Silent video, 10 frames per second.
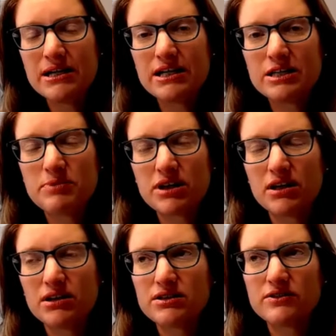is
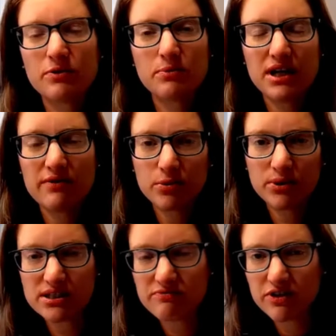because for whatever
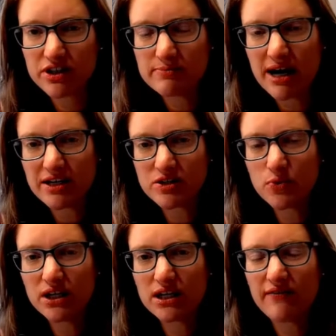reason for this past week,